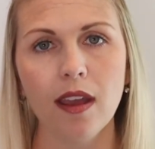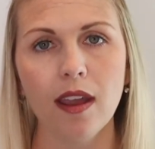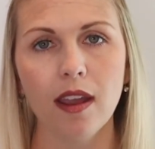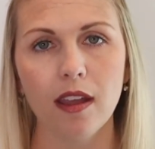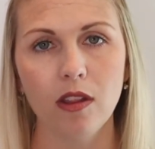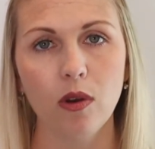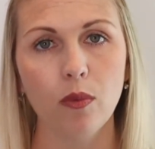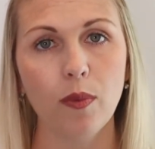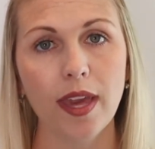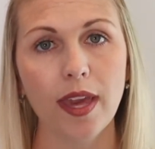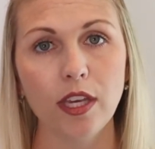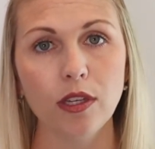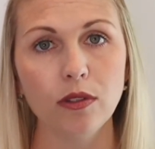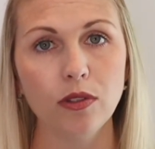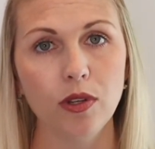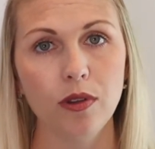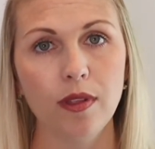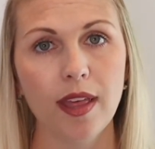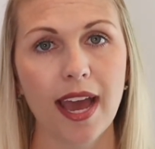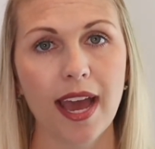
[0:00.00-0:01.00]
And the way you
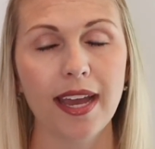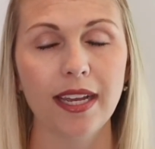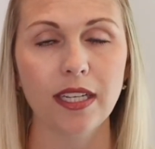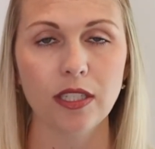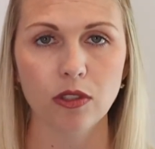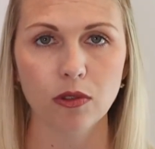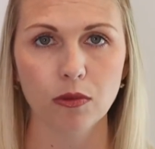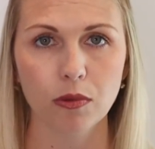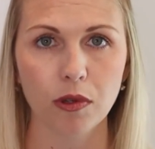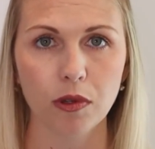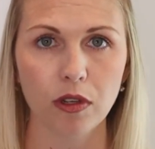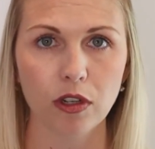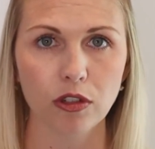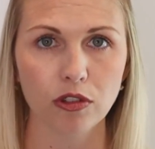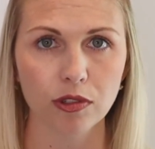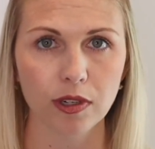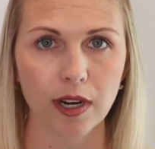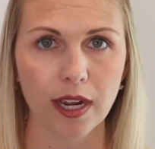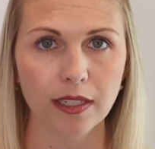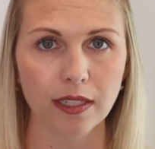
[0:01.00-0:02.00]
do that is through your
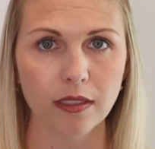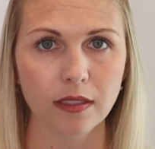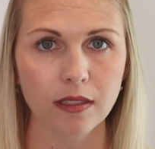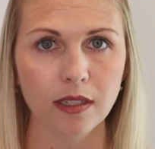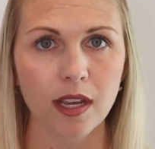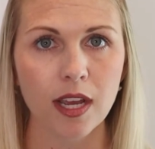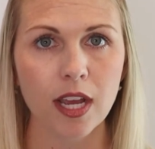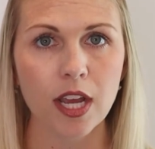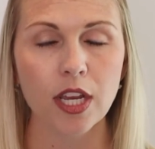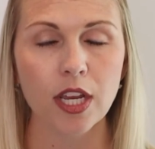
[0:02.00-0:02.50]
trust.